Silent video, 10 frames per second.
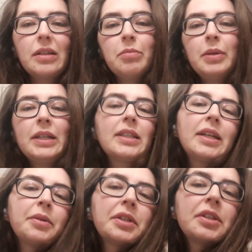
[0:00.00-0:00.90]
But I
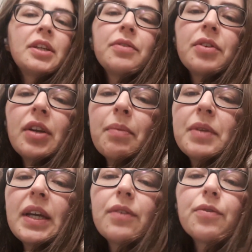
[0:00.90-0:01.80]
wanted to give you an
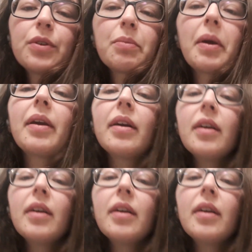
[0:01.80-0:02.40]
update for my